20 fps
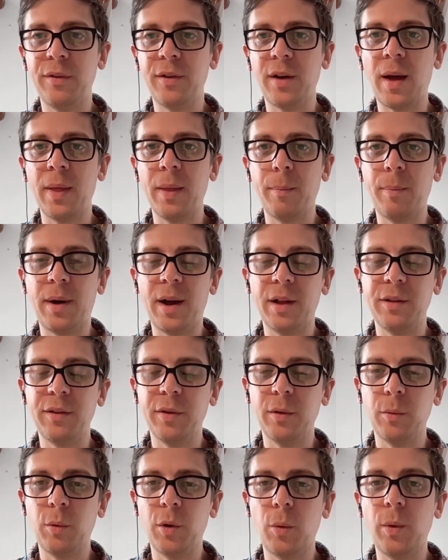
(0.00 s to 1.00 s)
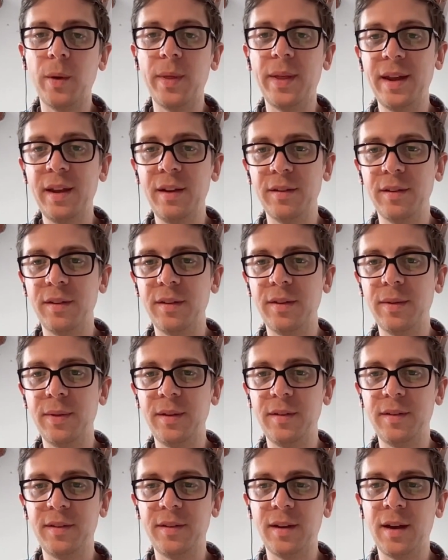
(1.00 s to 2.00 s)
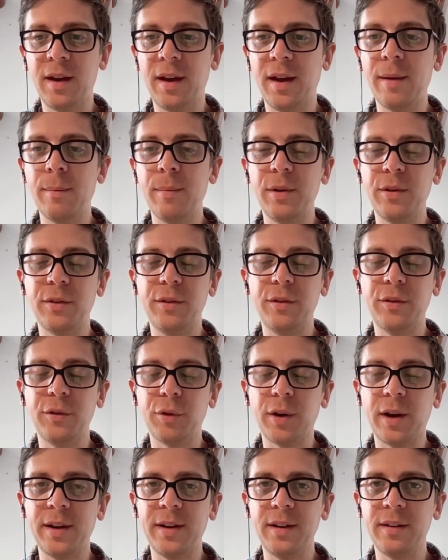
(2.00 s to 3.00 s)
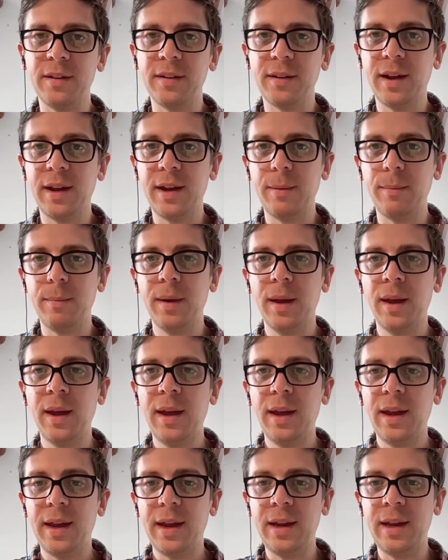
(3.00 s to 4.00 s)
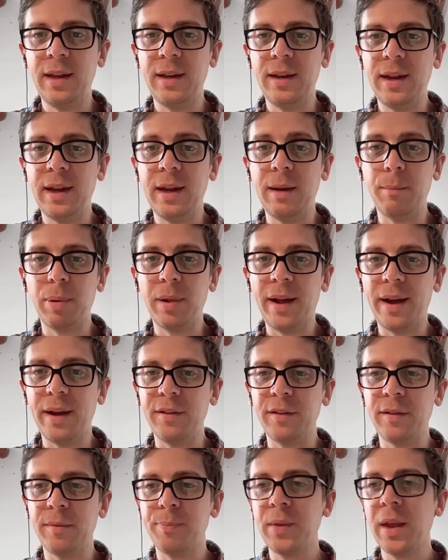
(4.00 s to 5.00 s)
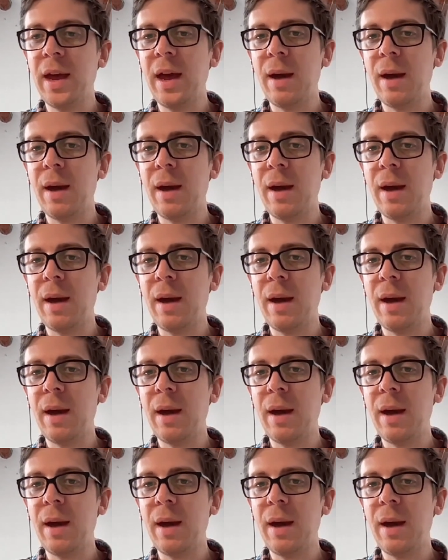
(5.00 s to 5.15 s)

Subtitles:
to other parts of the world where there isn't this emissions trading scheme in place.